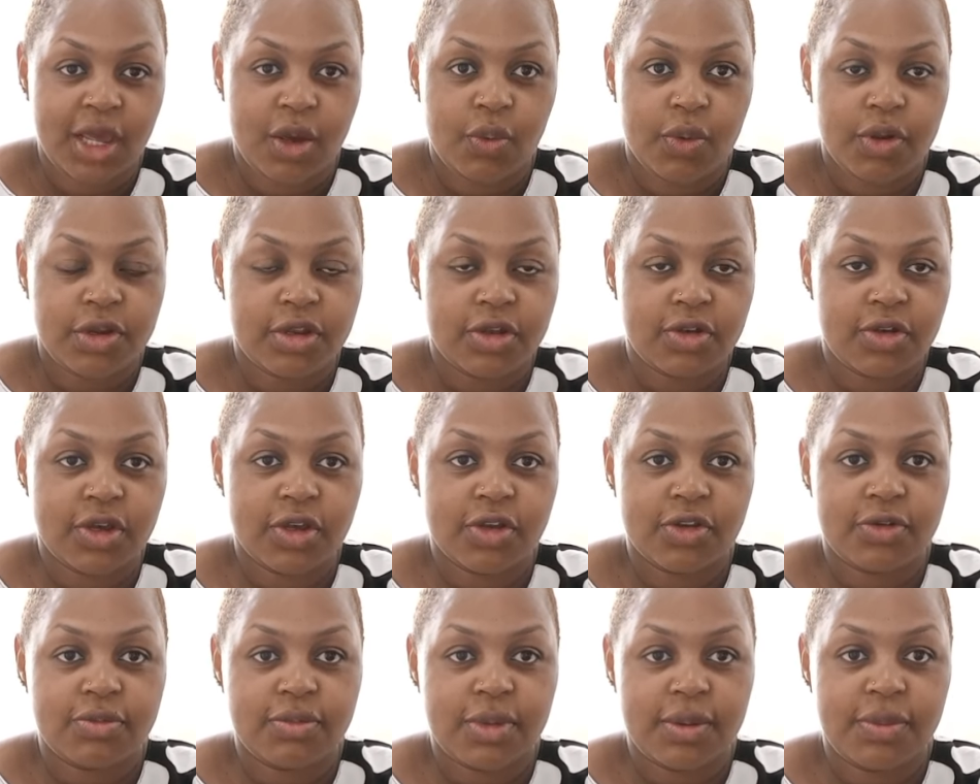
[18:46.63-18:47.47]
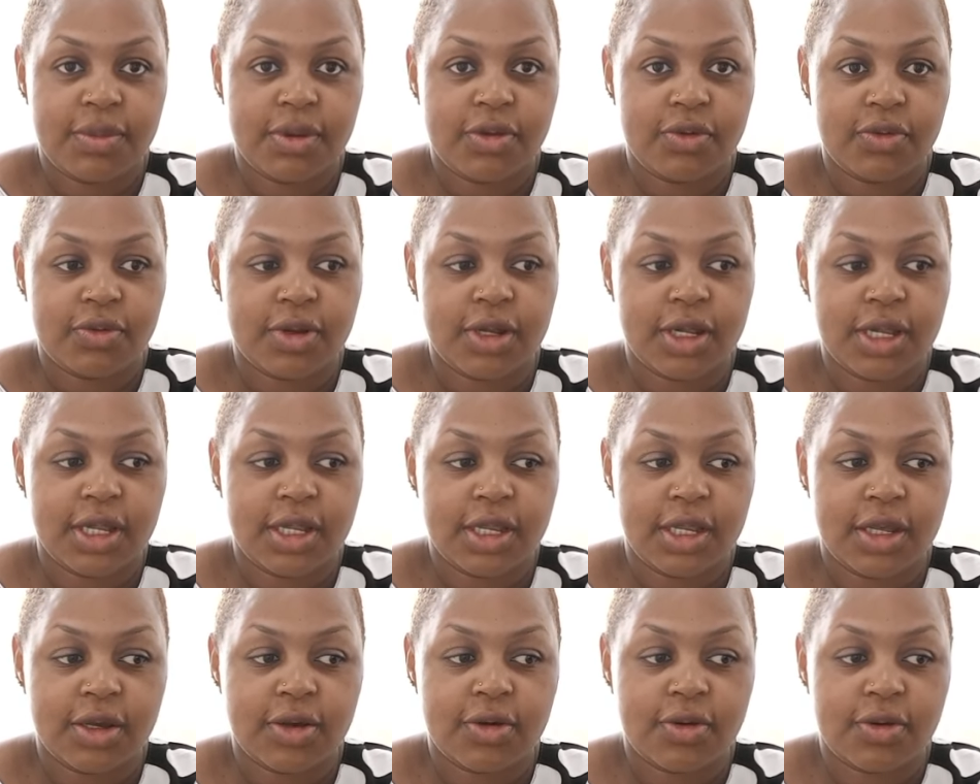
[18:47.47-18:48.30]
when you're going to maybe to
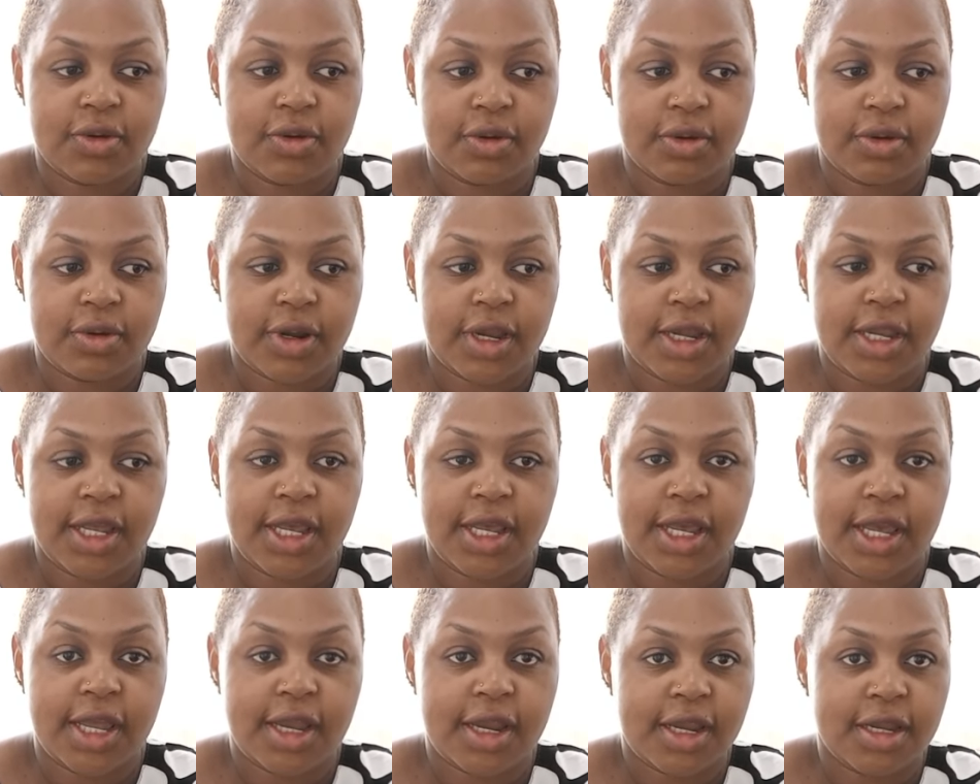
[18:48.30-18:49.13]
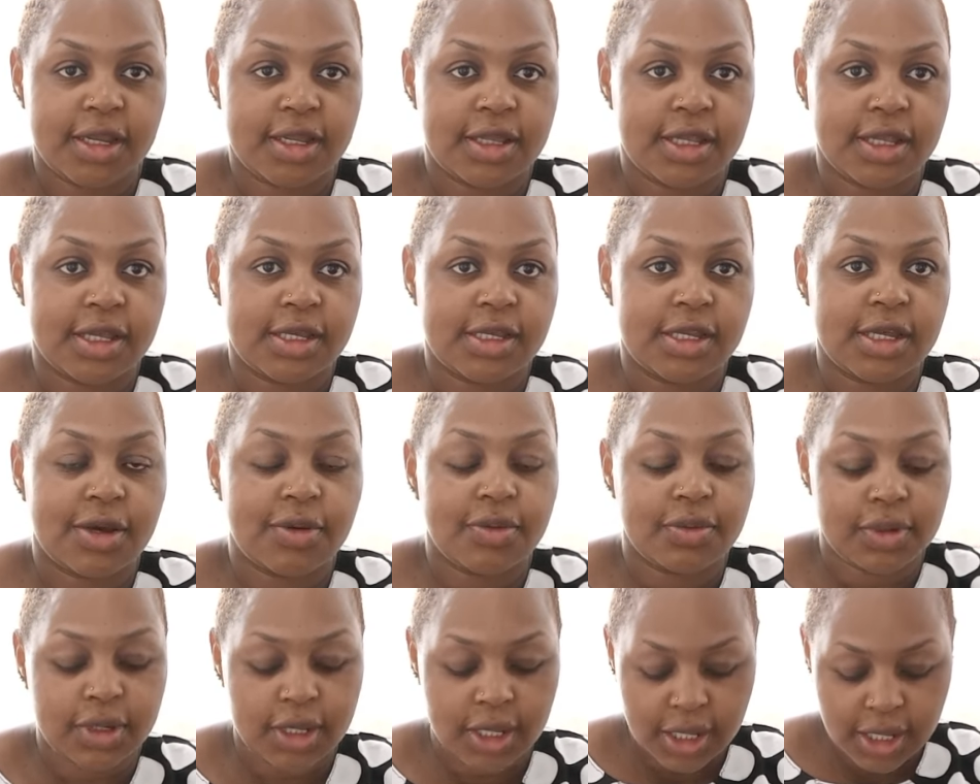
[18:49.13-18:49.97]
clinic or running errands in
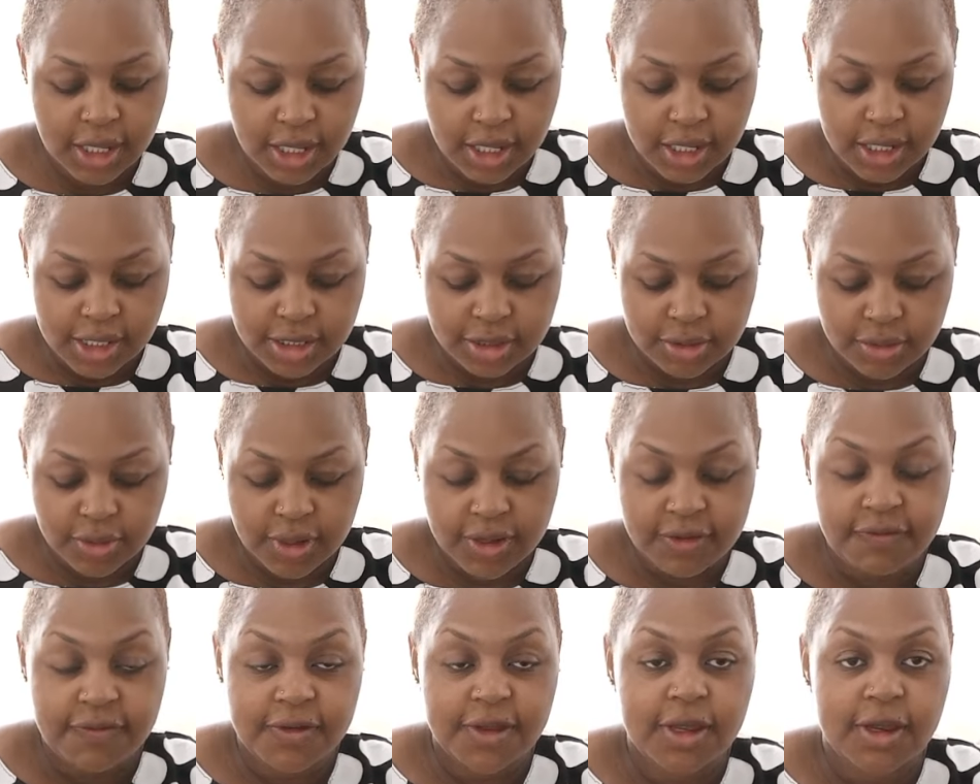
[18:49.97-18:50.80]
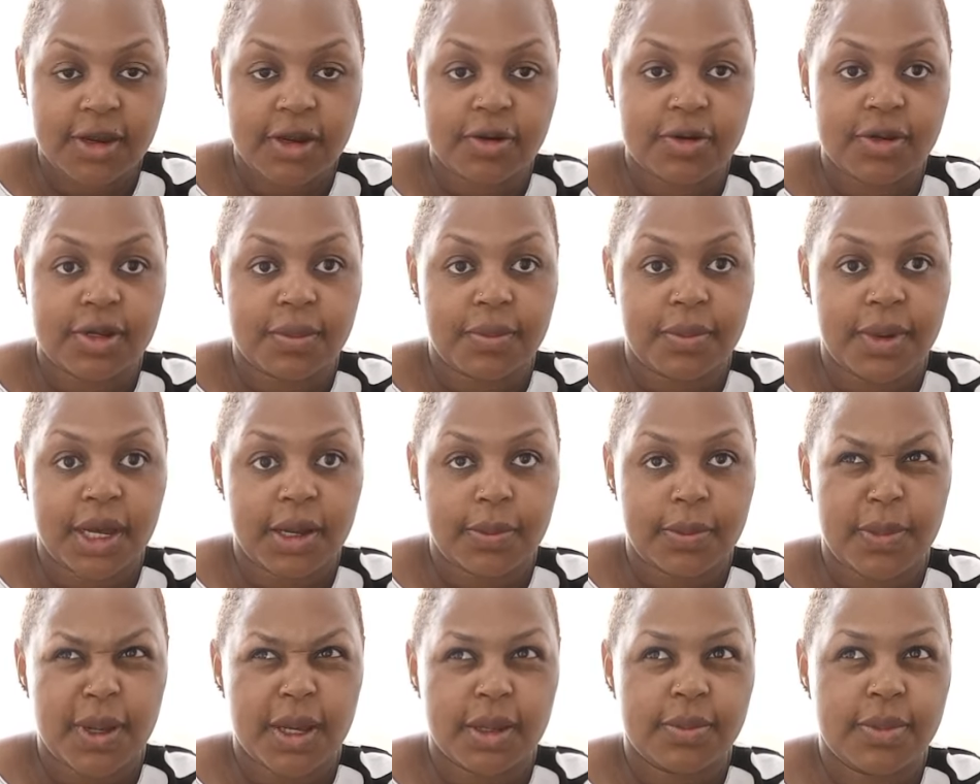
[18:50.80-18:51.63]
town. So I figured out a
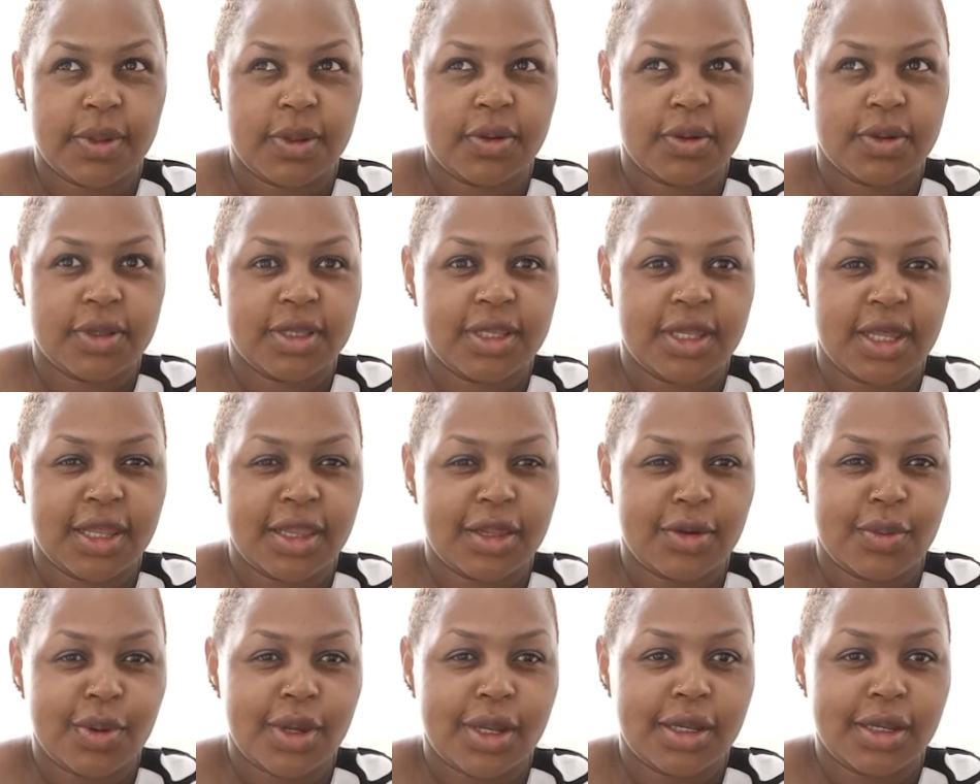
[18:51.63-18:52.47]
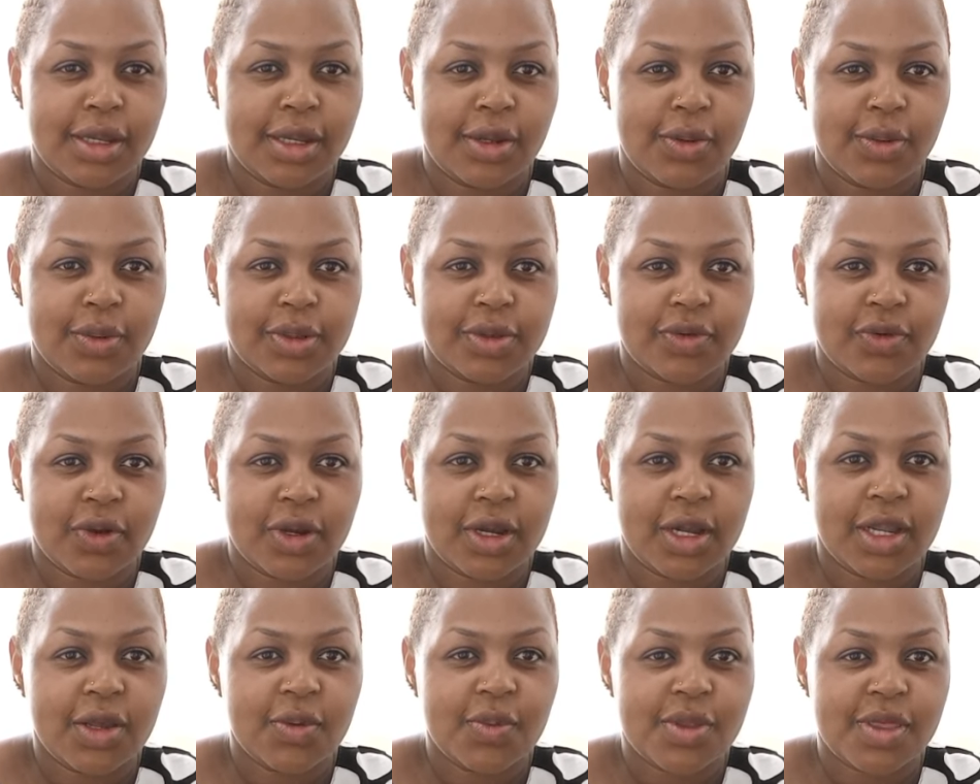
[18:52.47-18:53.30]
backpack because the other one, he was
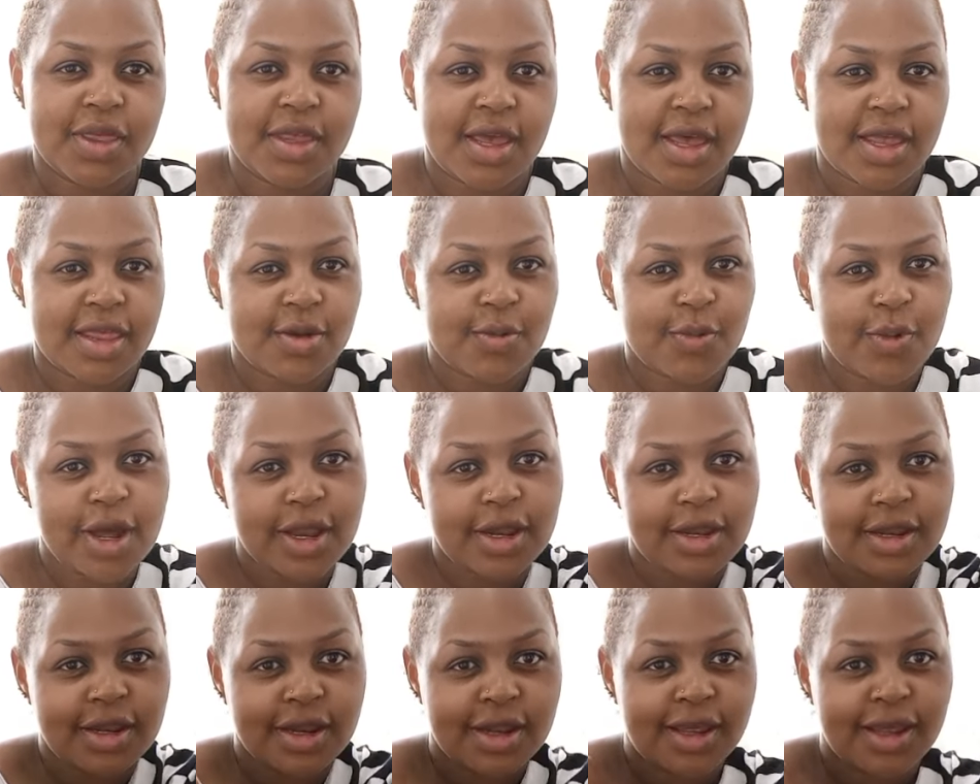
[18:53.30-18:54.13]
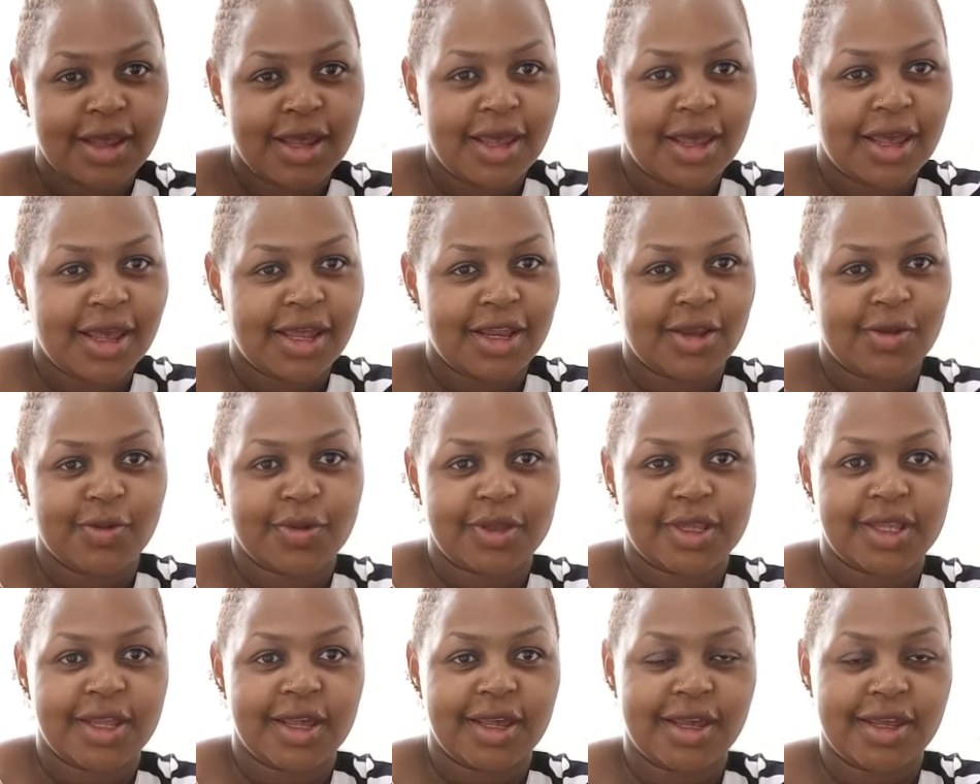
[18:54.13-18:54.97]
struggling with the other one and he
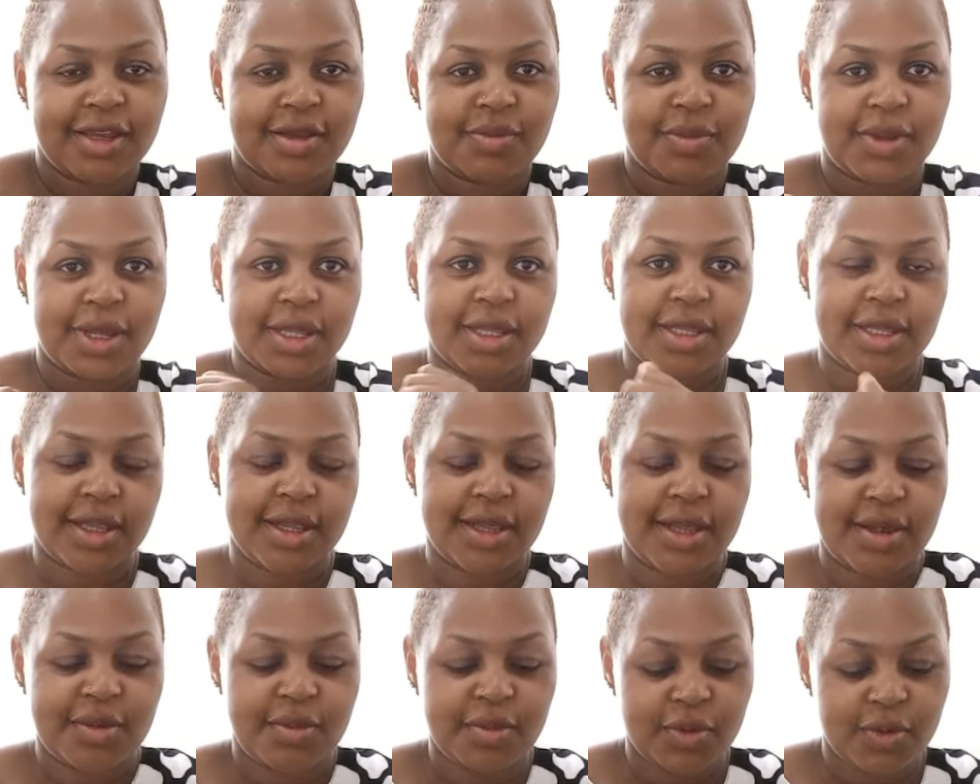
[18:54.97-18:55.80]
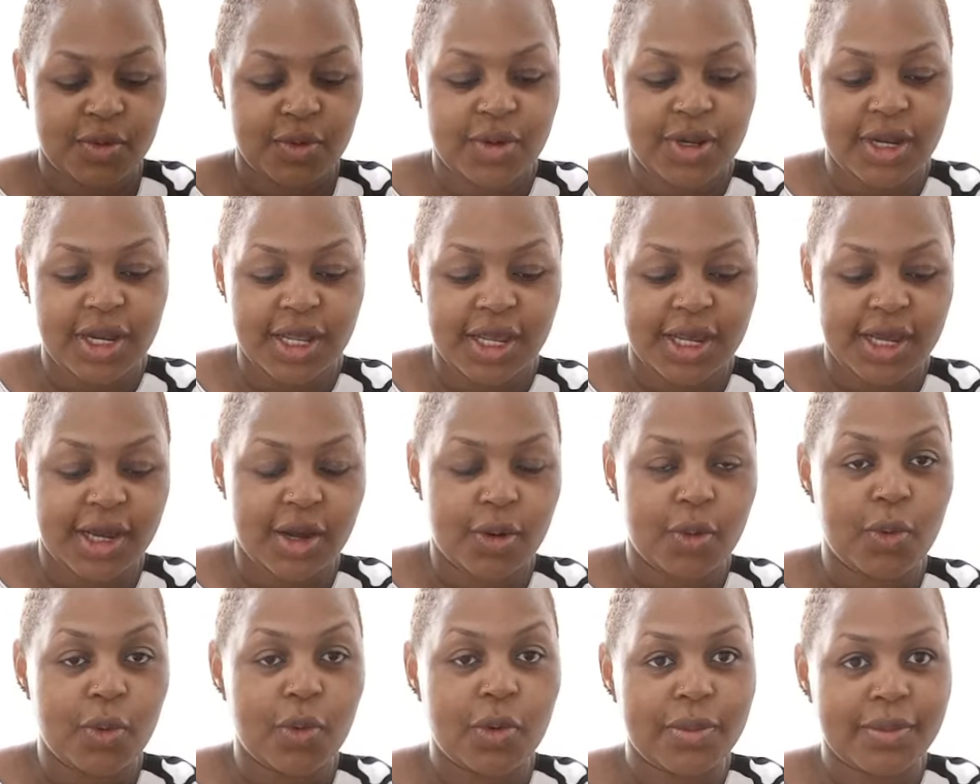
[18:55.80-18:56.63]
was saying it makes him look like a
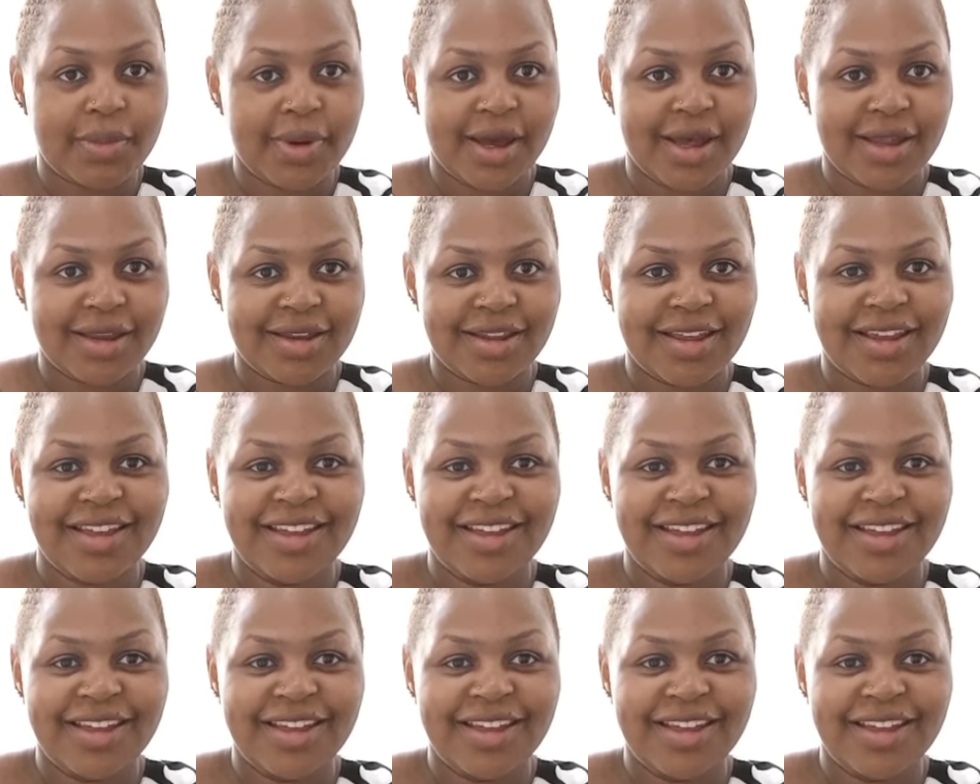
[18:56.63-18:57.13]
woman.